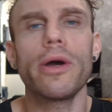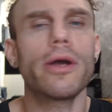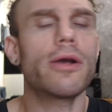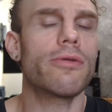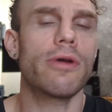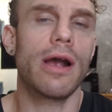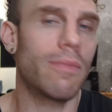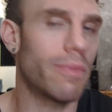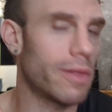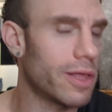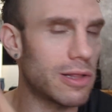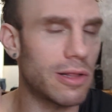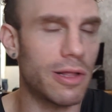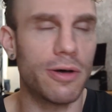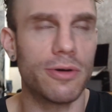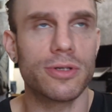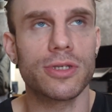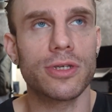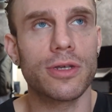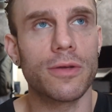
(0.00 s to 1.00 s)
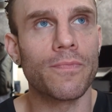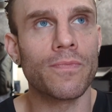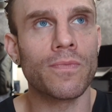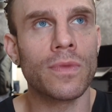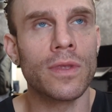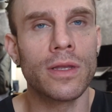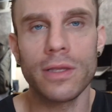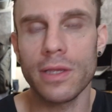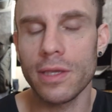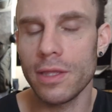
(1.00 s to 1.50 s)
incredibly close
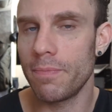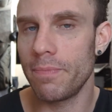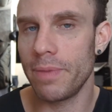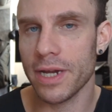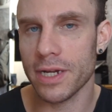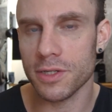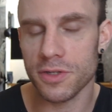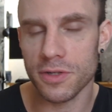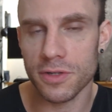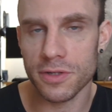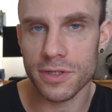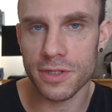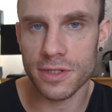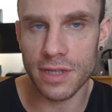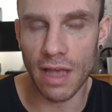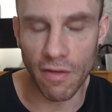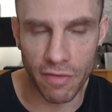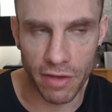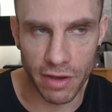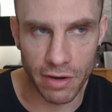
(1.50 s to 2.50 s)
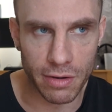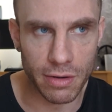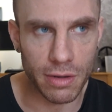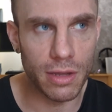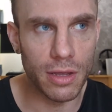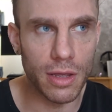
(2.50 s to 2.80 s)
to the Pixel 7.